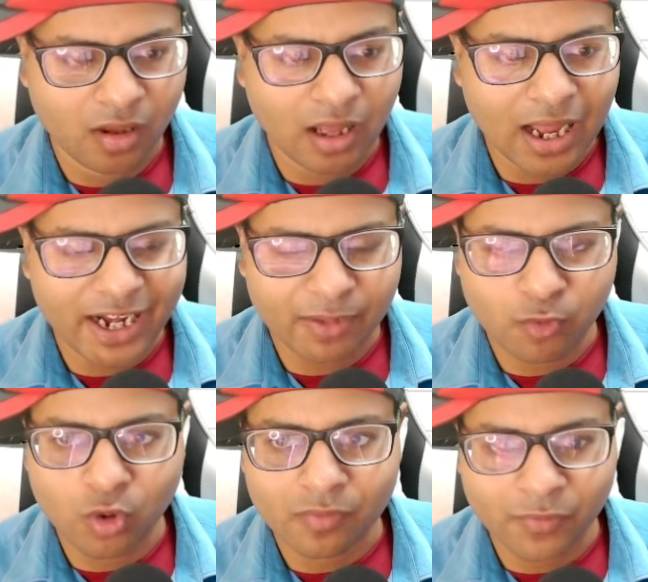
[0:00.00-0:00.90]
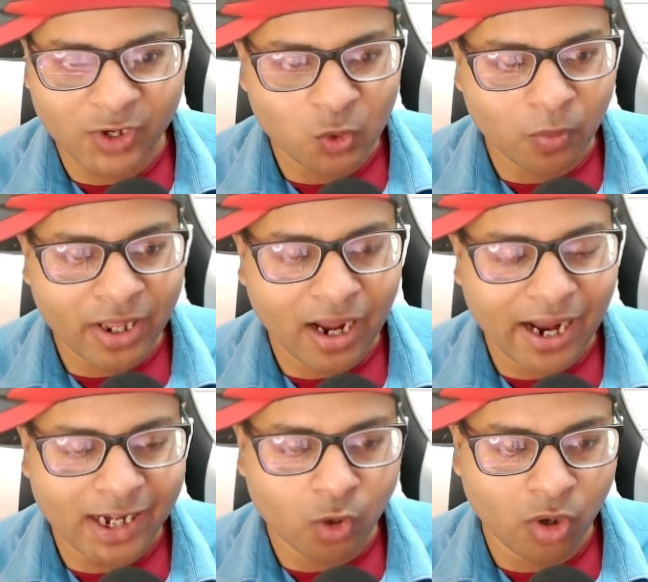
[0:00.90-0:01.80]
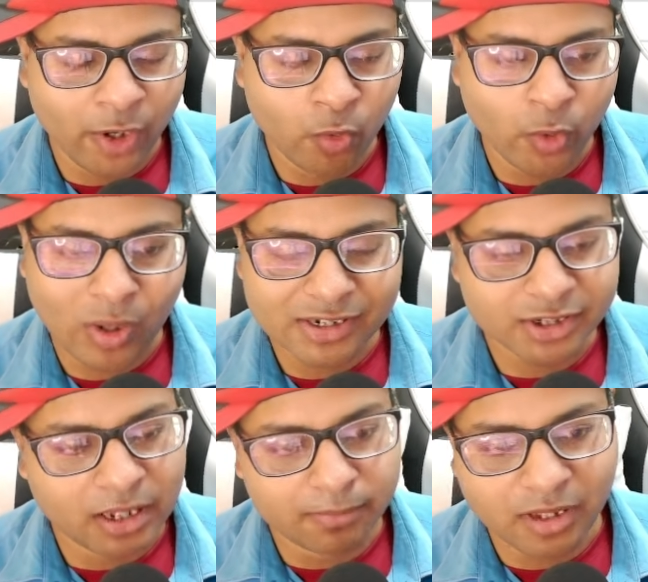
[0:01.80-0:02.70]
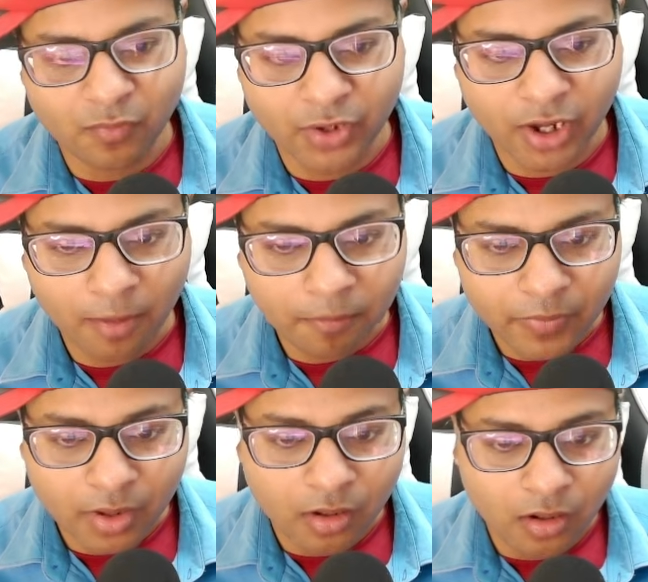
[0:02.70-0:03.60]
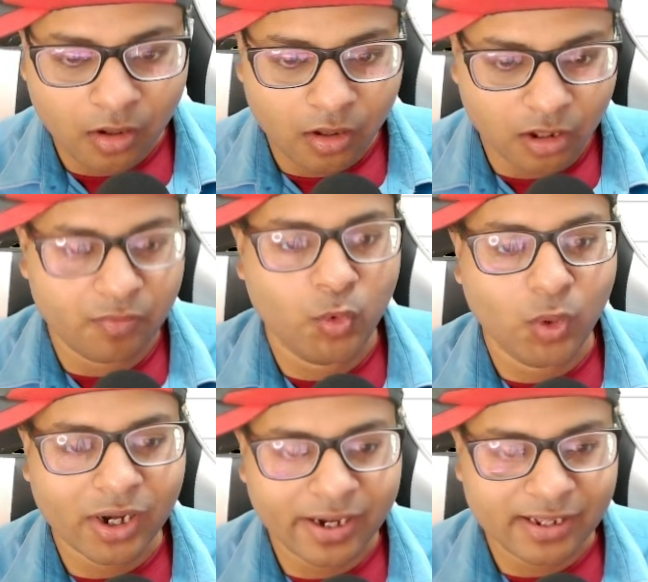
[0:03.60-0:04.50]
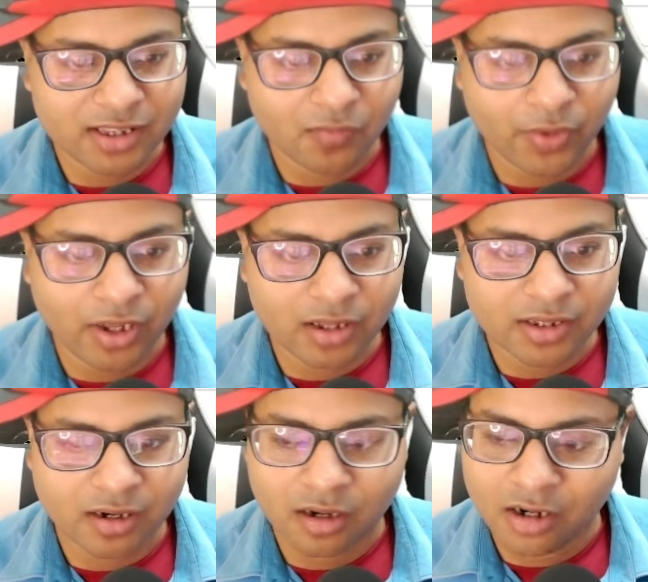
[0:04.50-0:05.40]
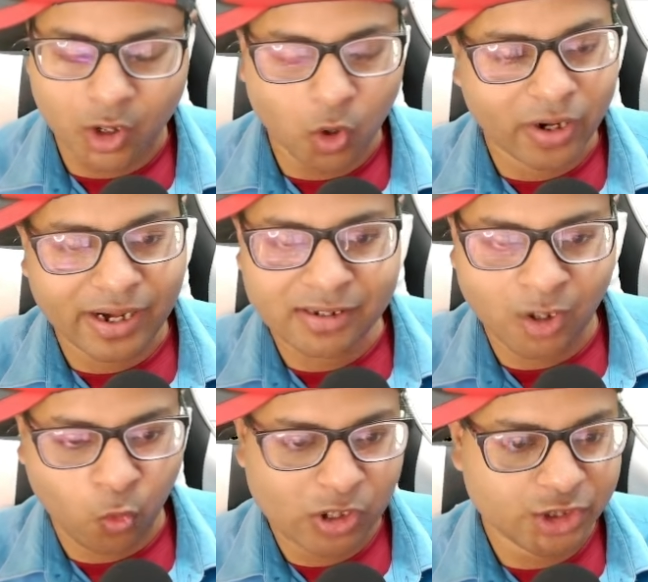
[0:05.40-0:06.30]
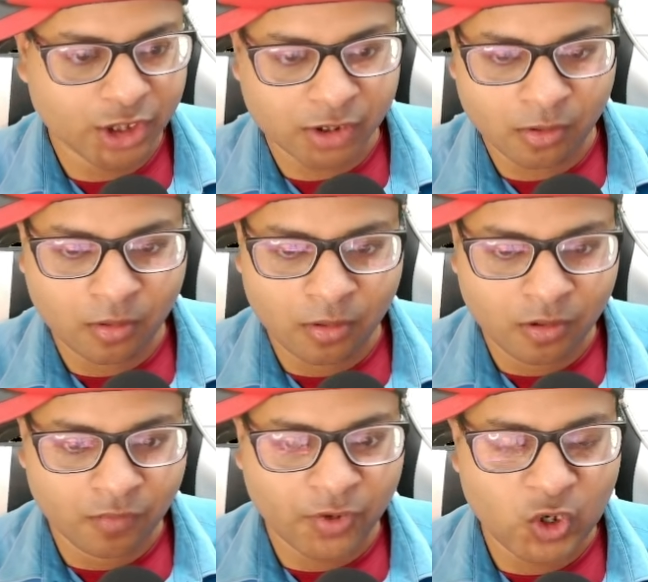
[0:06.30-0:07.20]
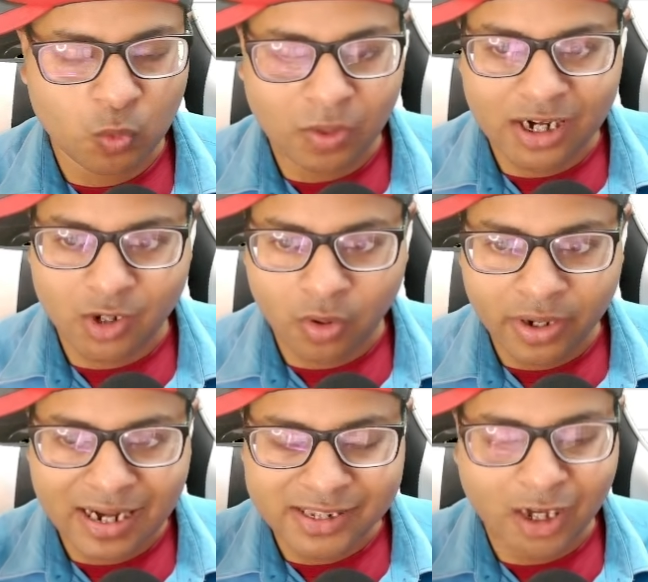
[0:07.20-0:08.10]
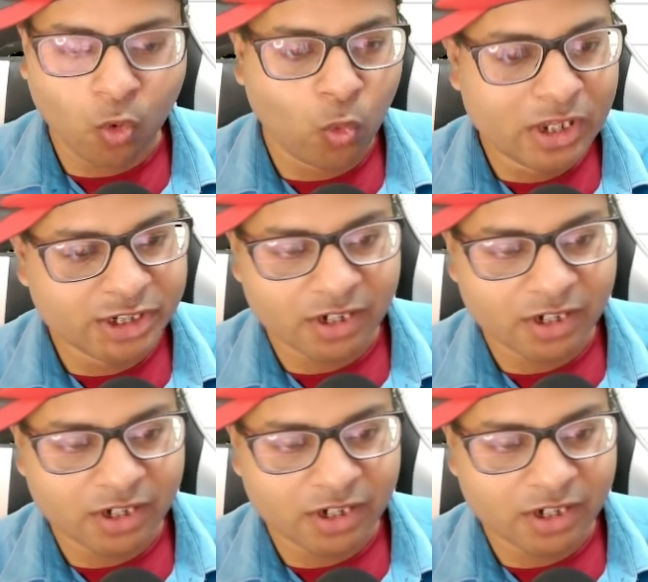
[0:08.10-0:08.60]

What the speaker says: And if you are free to play, I told you, you can skip the Freya. If you are getting the Freya, then don't get the widget. Free to play don't need the widget